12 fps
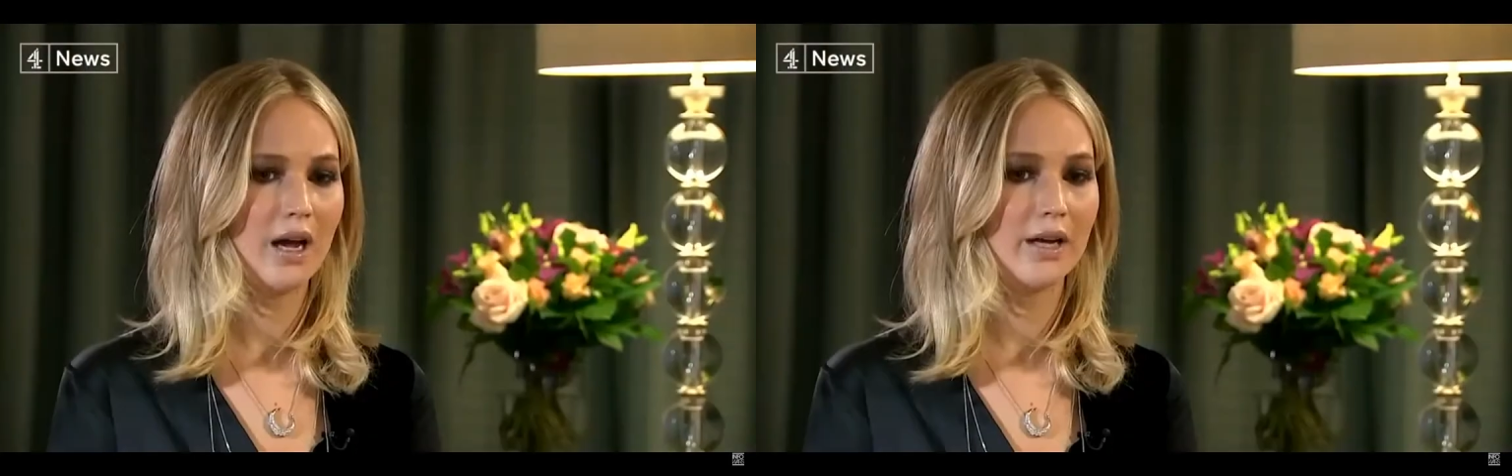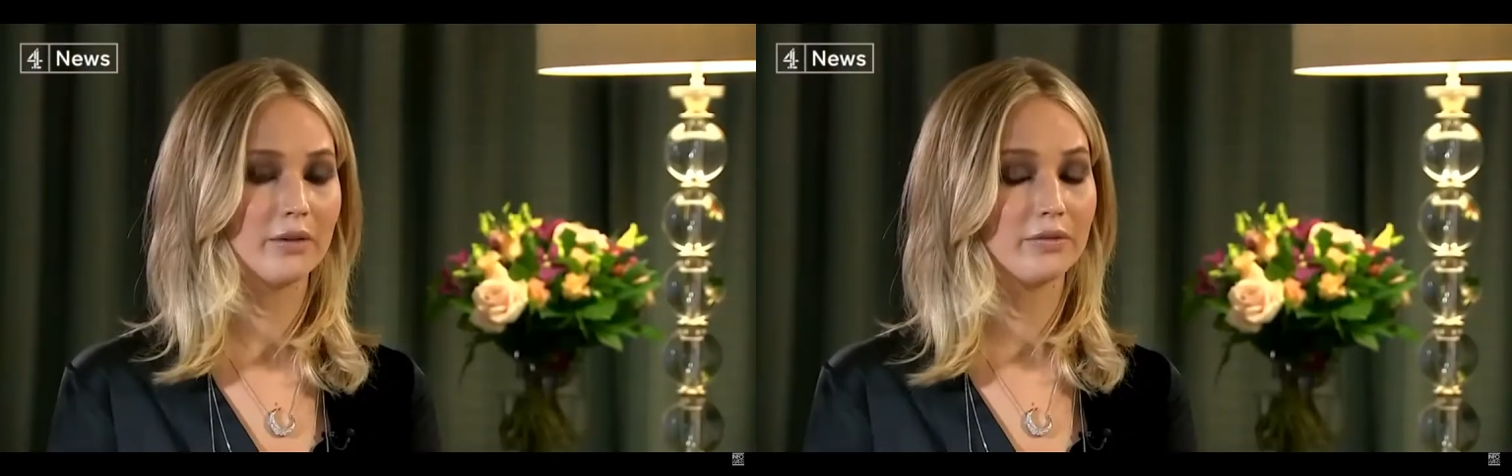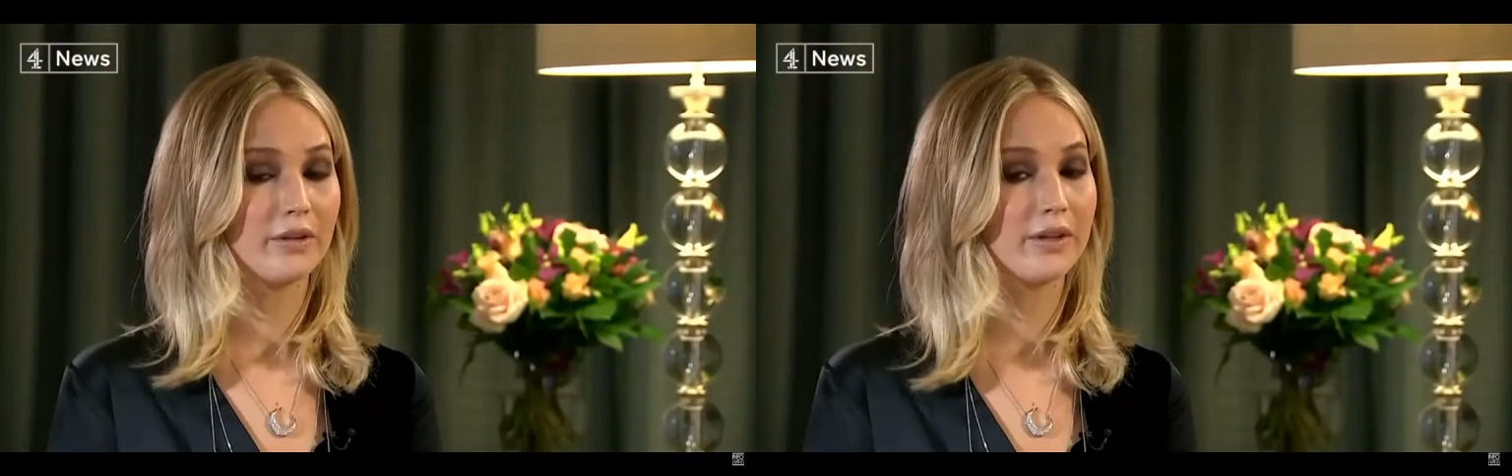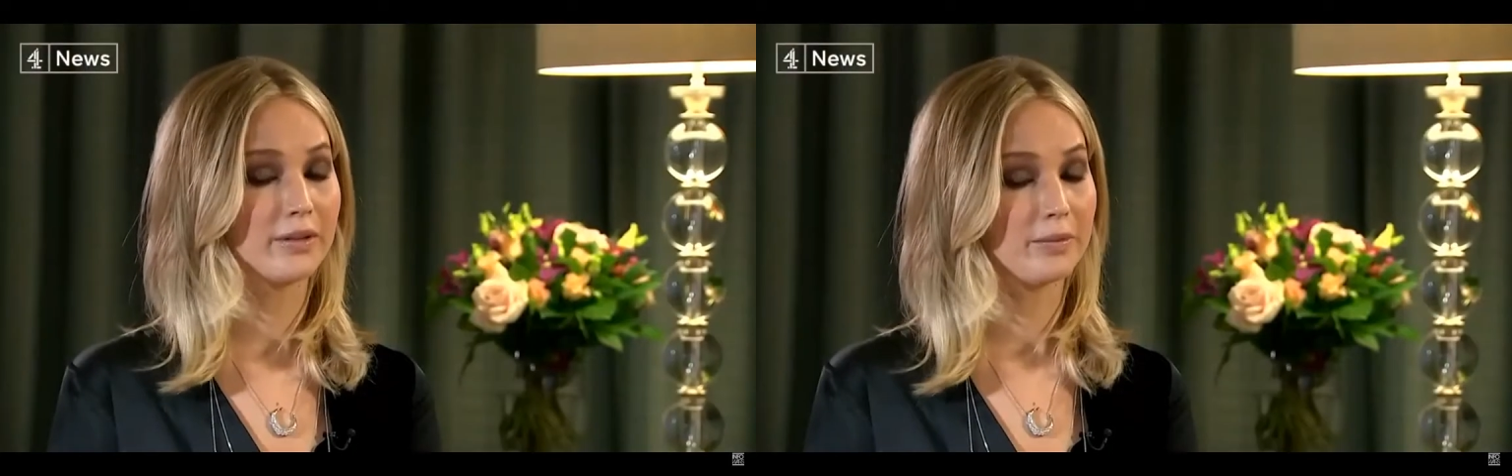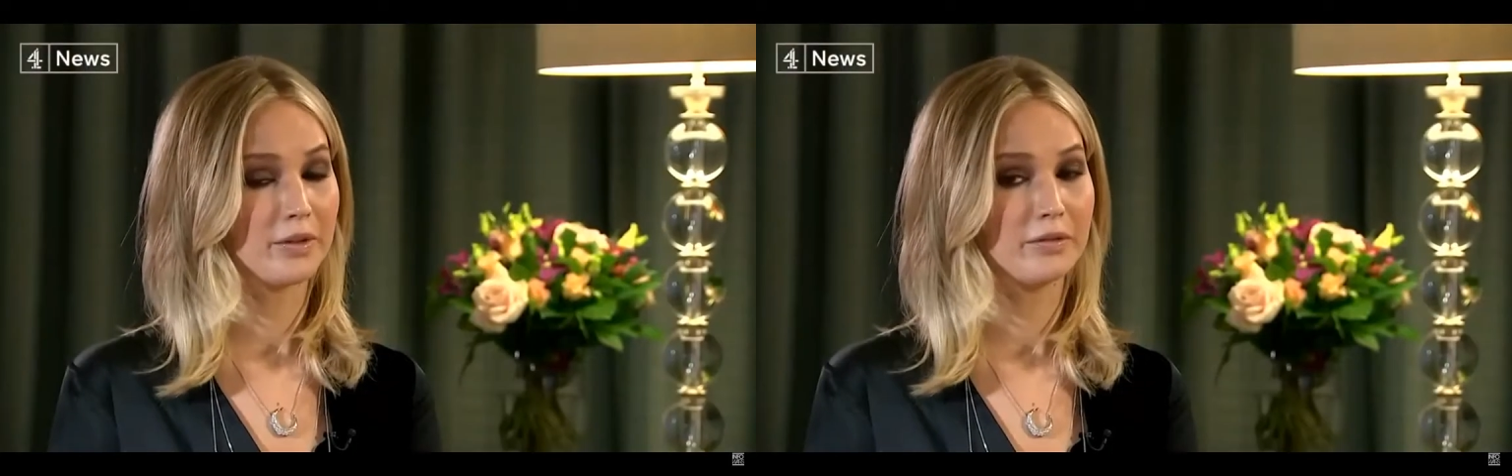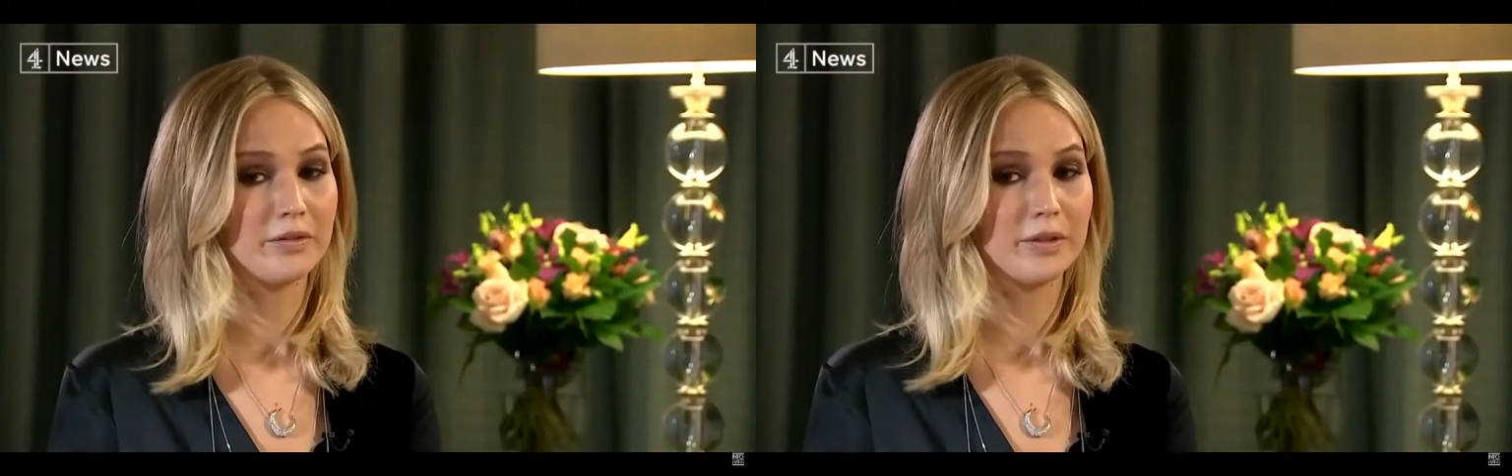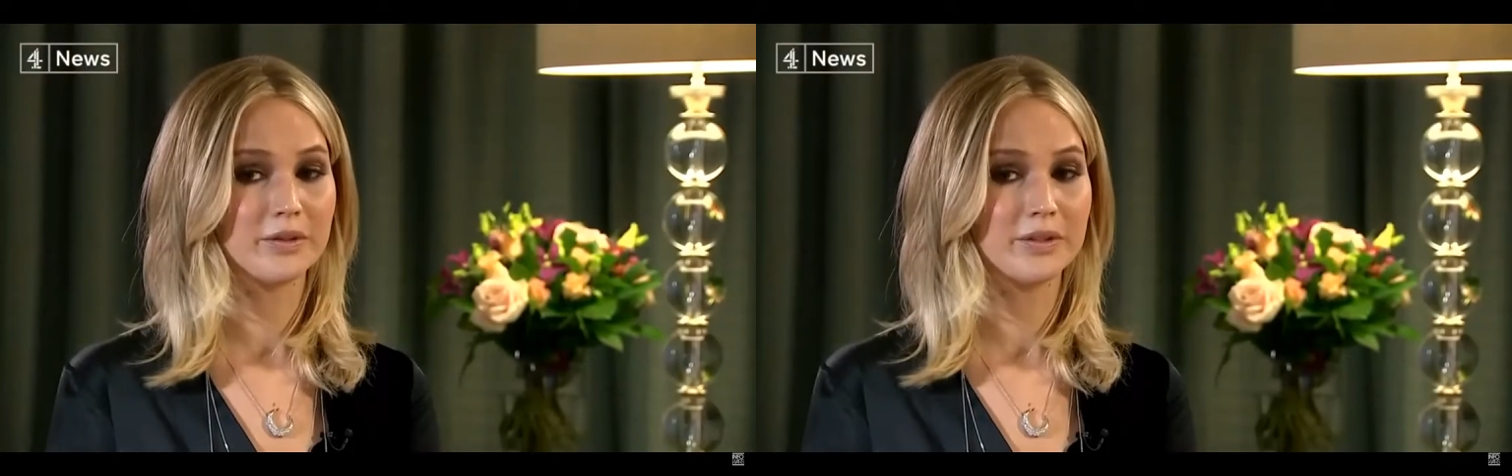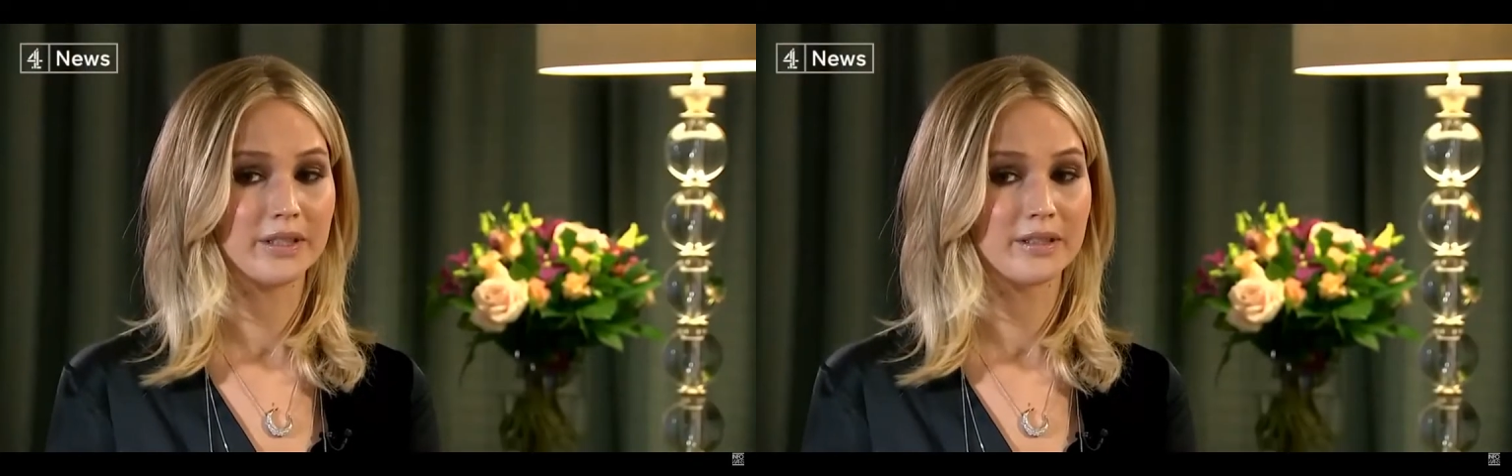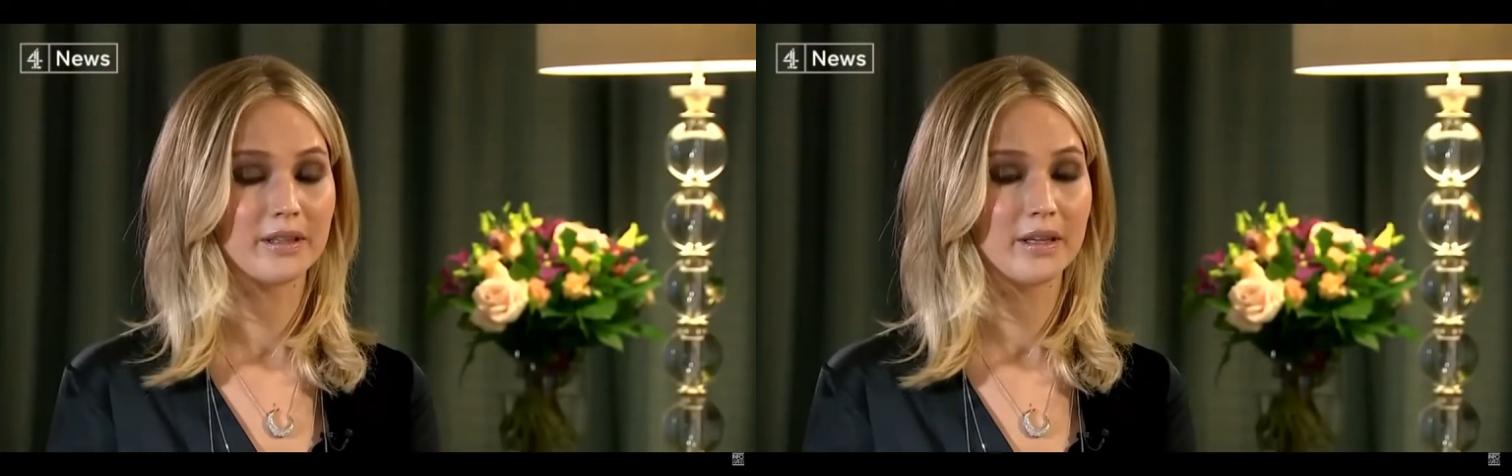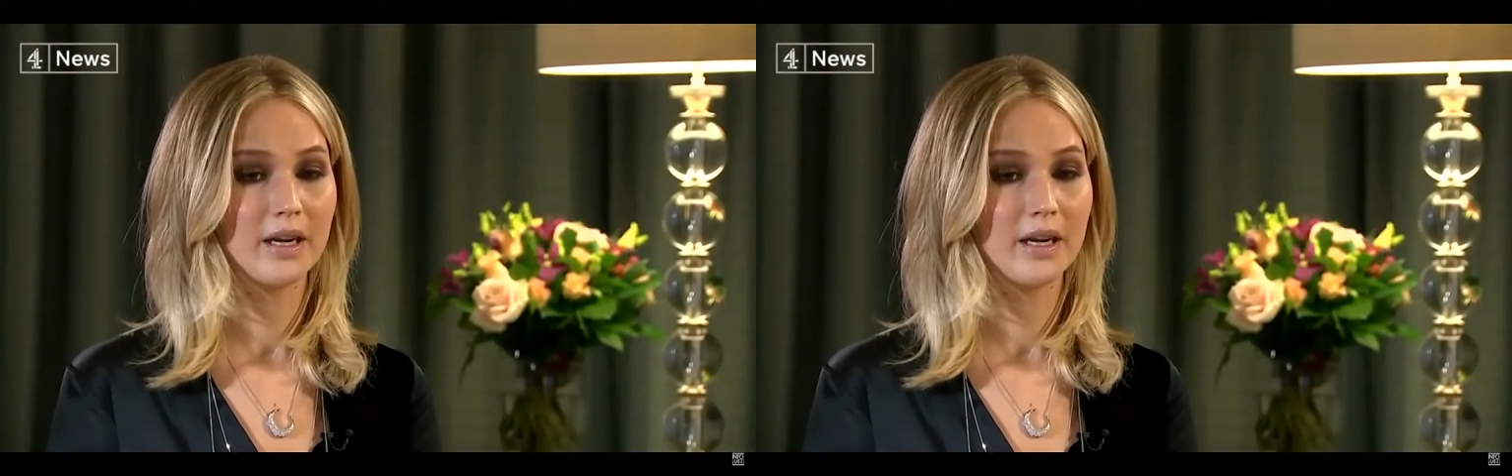I don't find him confusing.